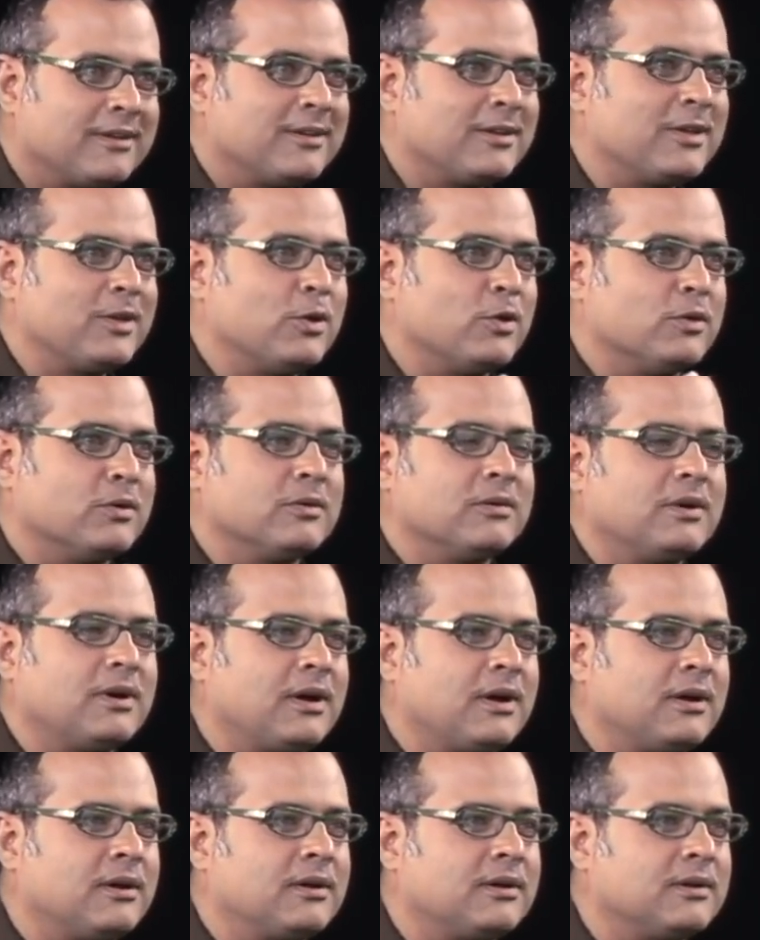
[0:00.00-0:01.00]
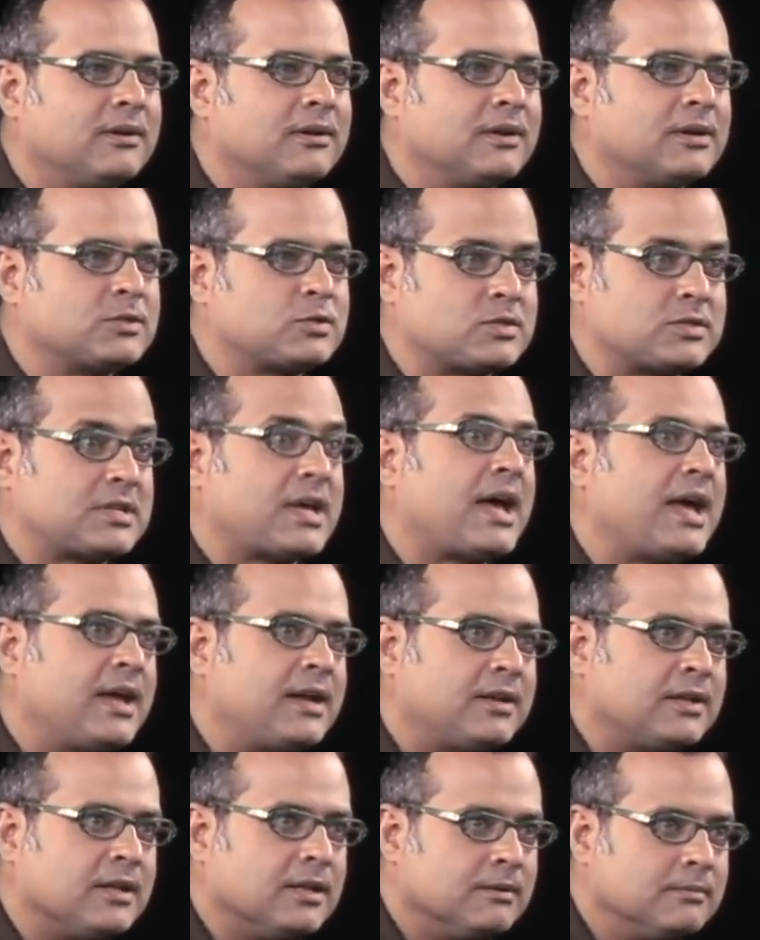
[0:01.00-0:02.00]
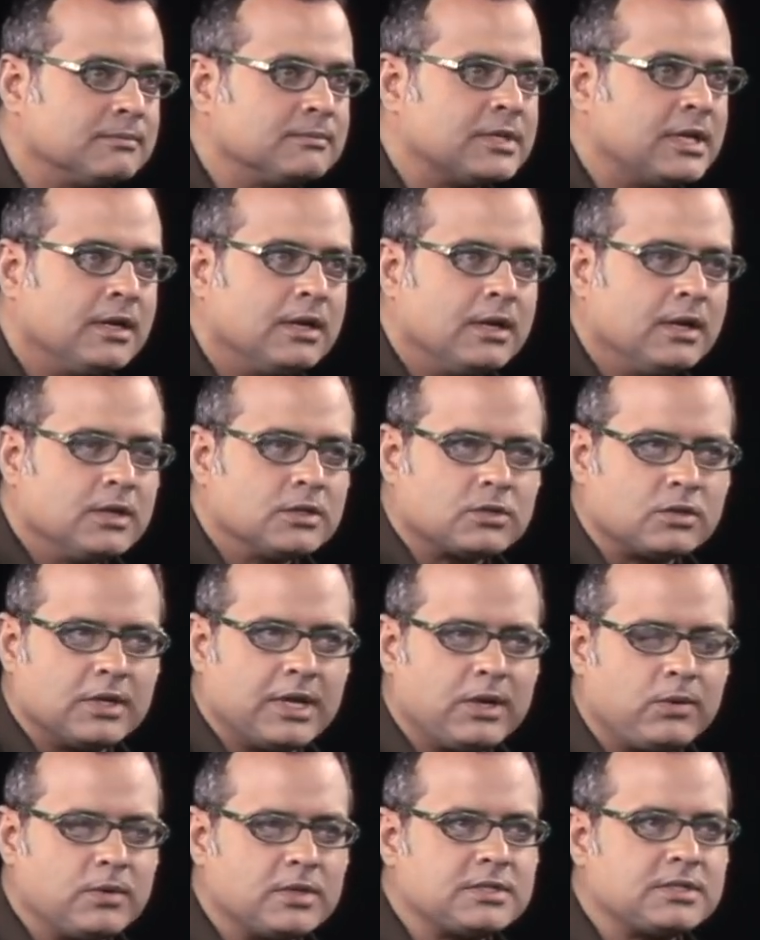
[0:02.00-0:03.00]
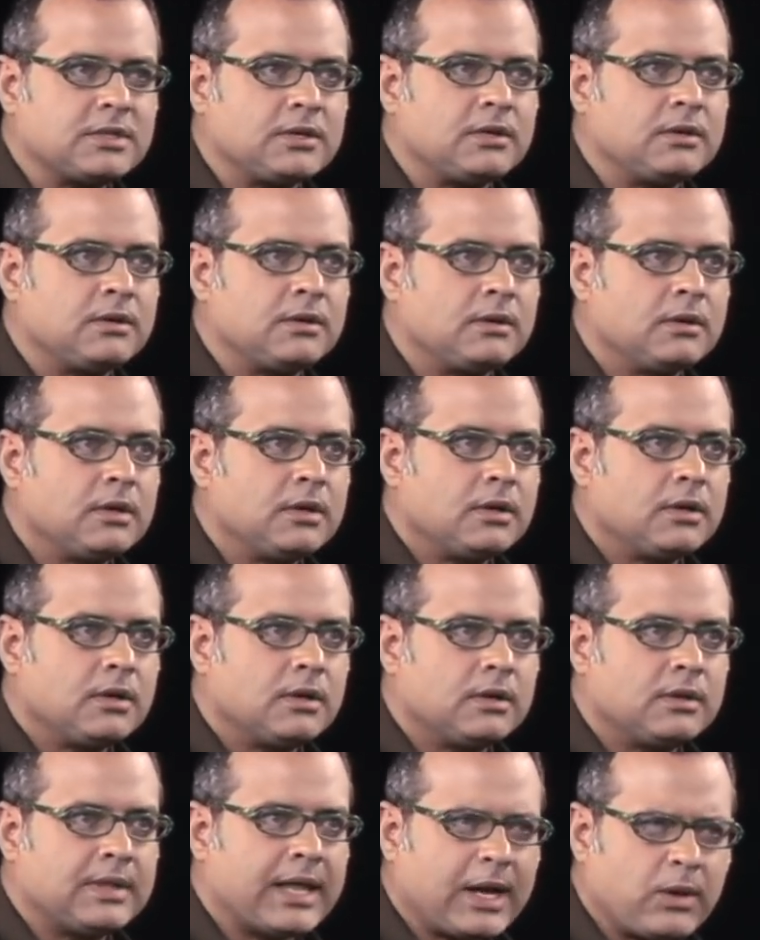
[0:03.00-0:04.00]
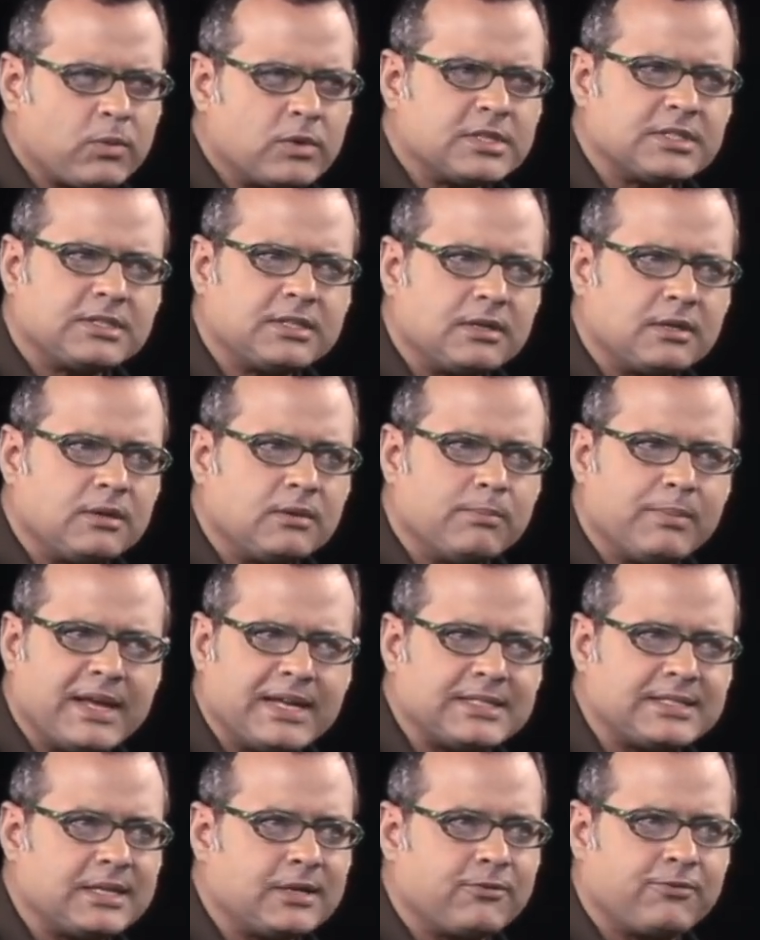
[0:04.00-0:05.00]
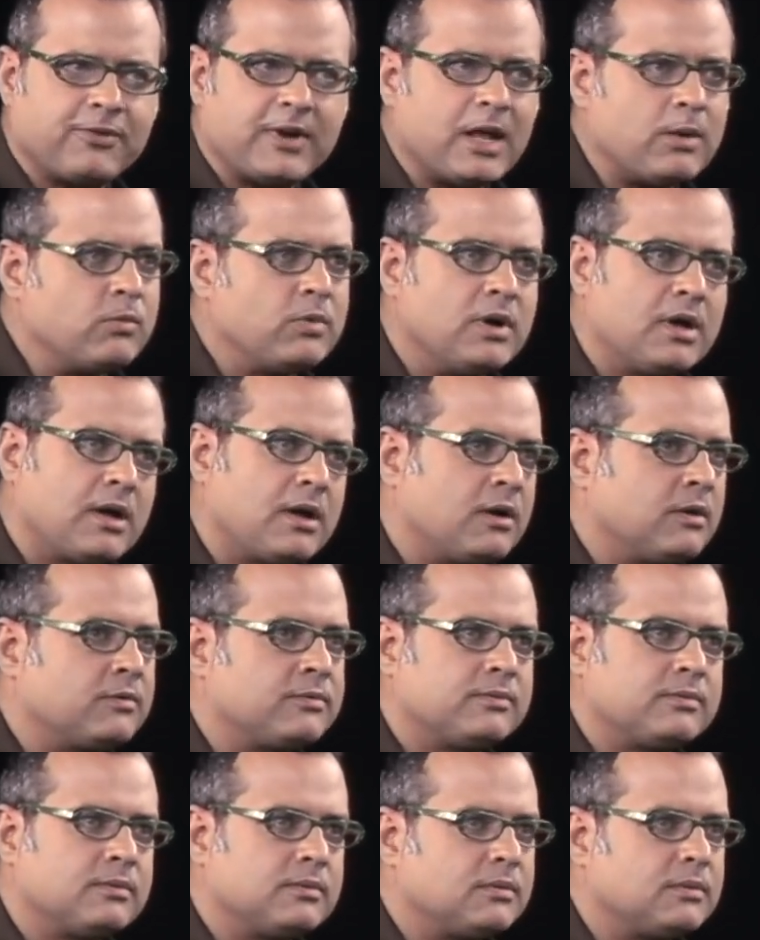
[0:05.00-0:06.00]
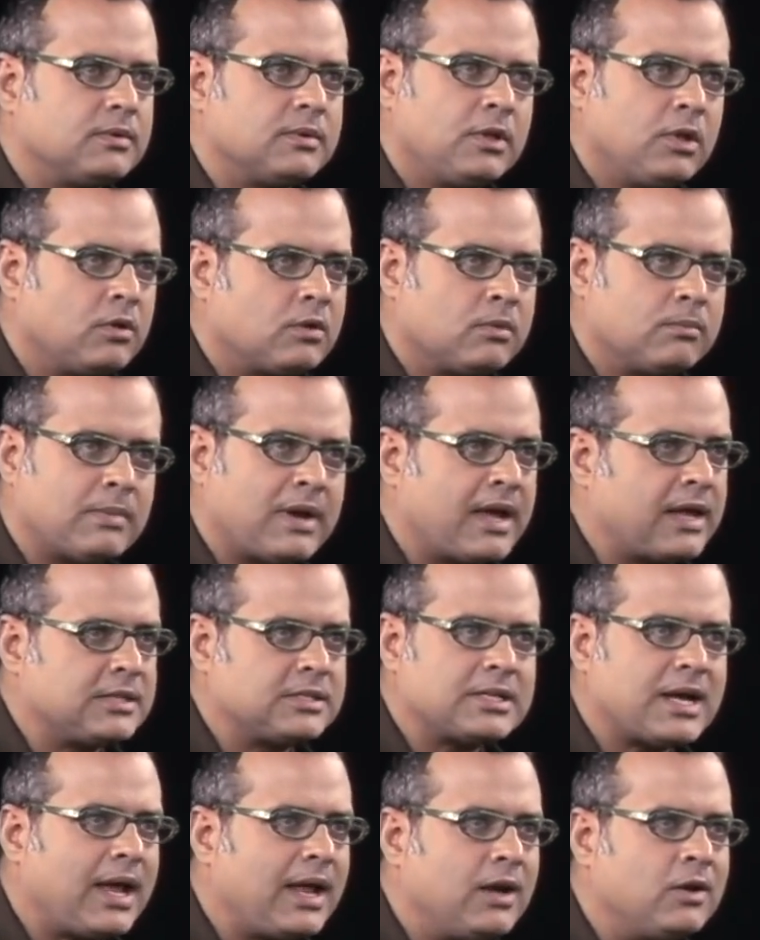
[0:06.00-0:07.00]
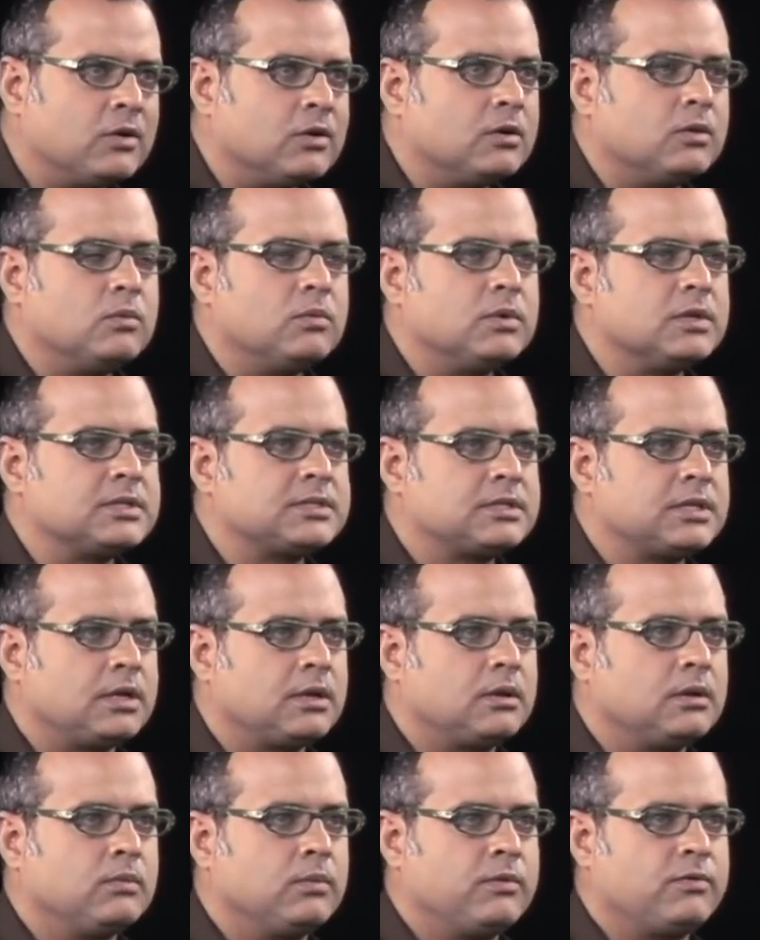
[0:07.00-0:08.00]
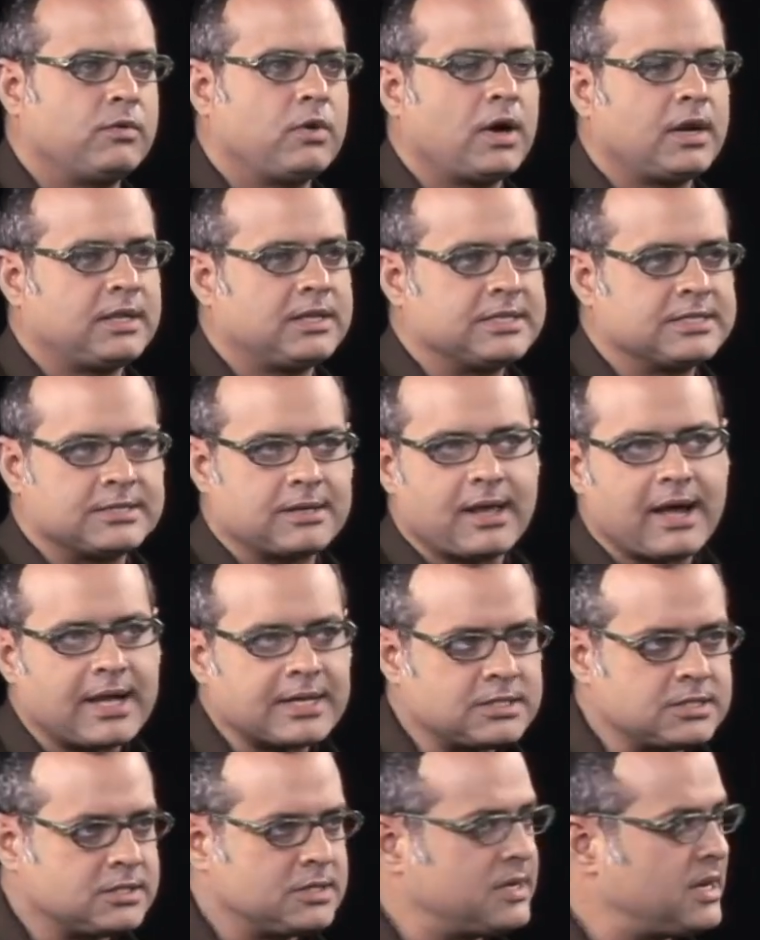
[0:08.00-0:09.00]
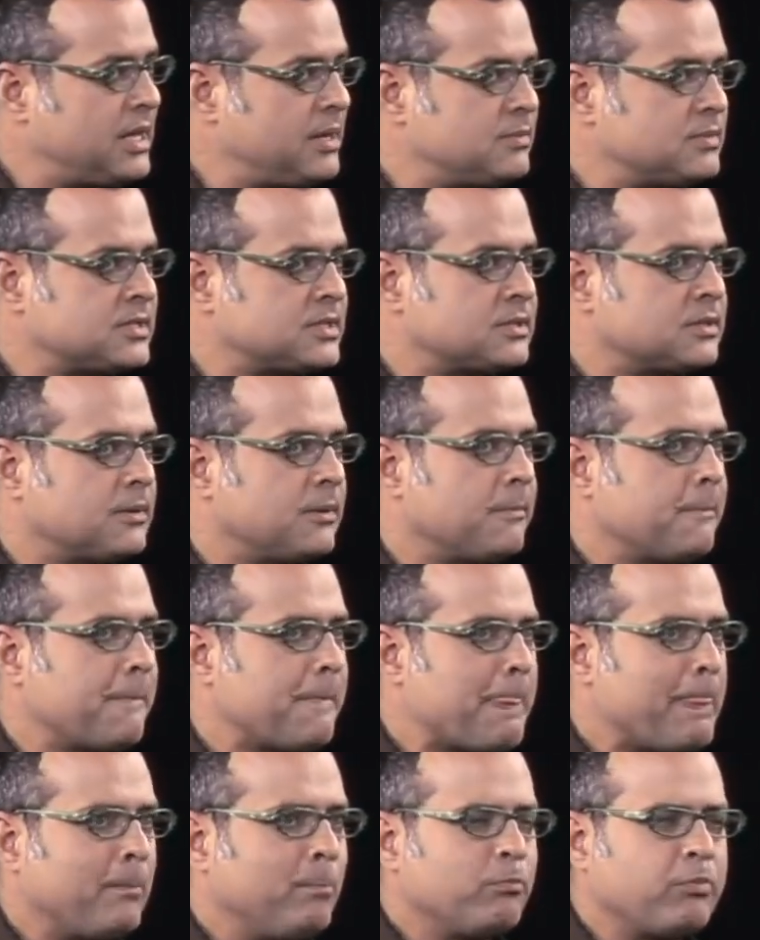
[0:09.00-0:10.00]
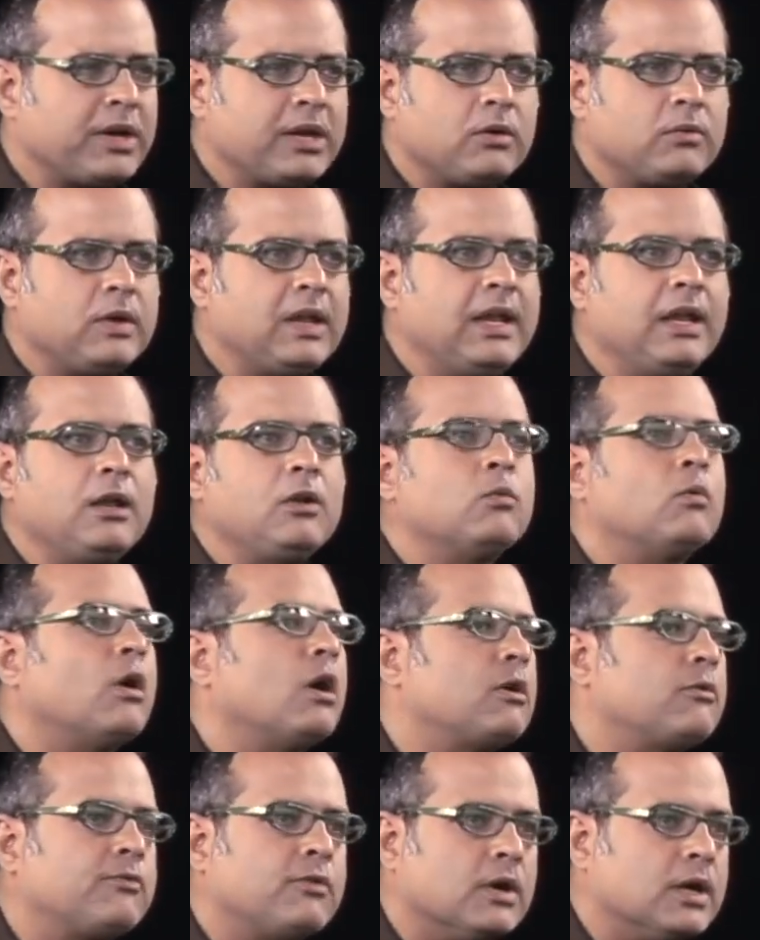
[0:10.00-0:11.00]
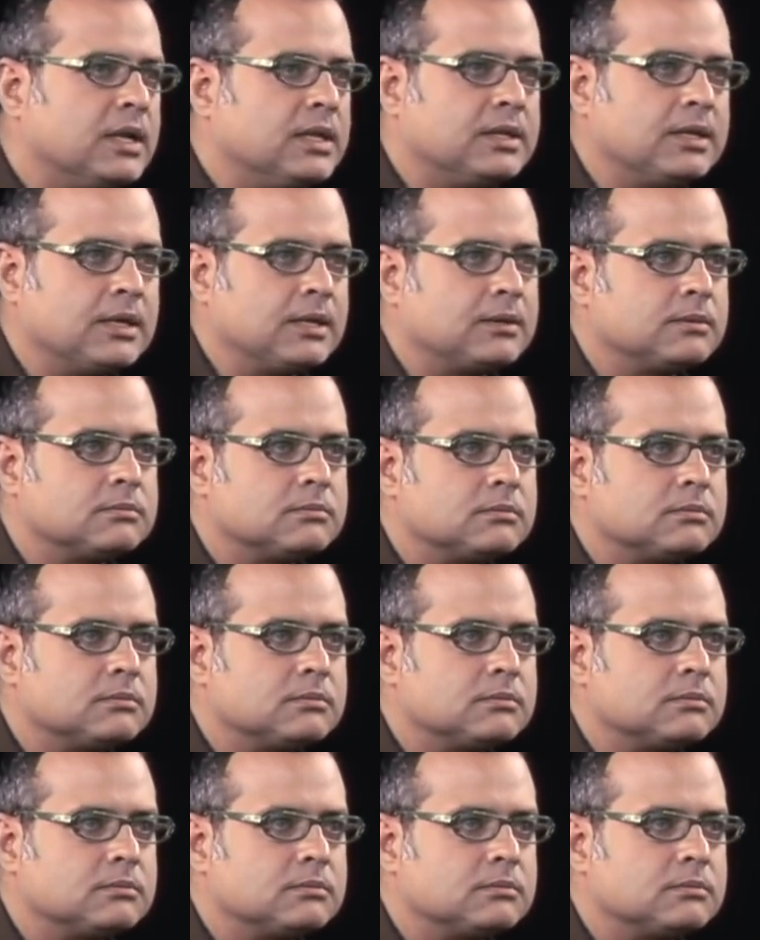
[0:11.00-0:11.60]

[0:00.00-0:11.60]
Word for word: you know, uh, society. So it was a, that was the basic framework of, you know, my childhood was that we've got these large dreams, but we didn't want for anything,